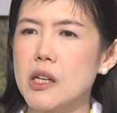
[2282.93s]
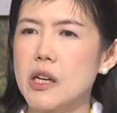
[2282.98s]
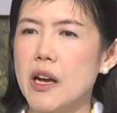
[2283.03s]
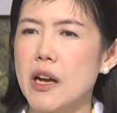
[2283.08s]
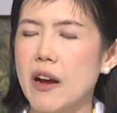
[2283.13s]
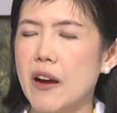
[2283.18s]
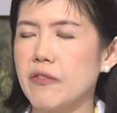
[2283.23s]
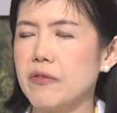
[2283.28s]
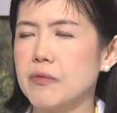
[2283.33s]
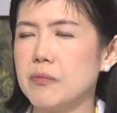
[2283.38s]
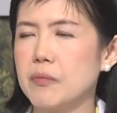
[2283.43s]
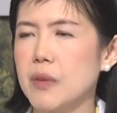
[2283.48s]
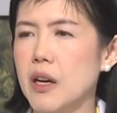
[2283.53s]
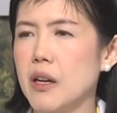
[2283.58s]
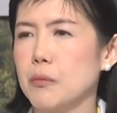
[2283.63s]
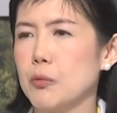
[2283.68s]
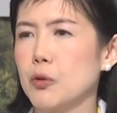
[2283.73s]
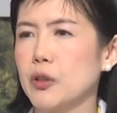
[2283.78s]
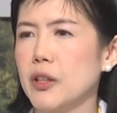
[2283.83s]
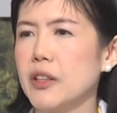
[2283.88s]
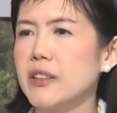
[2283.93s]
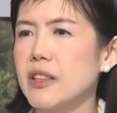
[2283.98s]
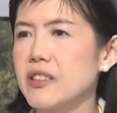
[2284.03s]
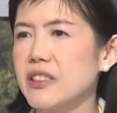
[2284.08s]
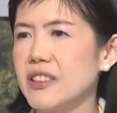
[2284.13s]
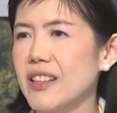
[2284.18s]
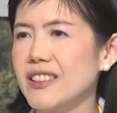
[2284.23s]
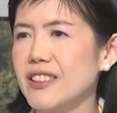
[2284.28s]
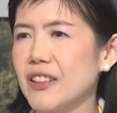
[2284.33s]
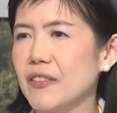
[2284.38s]
have unprotected
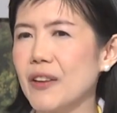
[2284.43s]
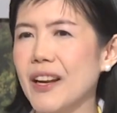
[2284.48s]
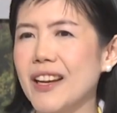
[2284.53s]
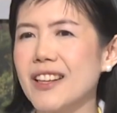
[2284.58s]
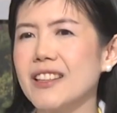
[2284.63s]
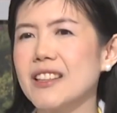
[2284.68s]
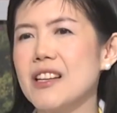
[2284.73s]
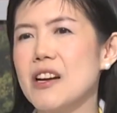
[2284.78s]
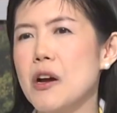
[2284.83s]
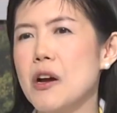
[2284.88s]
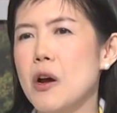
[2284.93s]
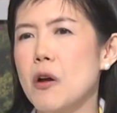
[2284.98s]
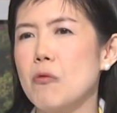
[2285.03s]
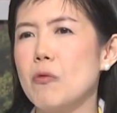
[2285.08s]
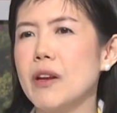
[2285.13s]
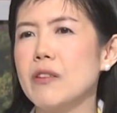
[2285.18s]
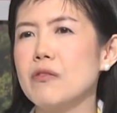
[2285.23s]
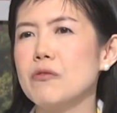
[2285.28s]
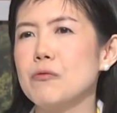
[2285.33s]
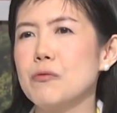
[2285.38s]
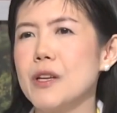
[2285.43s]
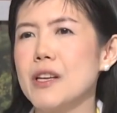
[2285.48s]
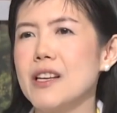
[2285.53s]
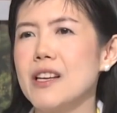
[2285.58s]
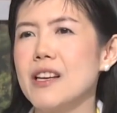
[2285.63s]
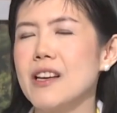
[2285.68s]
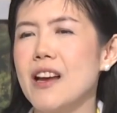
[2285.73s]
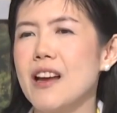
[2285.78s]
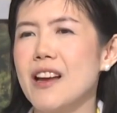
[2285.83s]
sex, like when we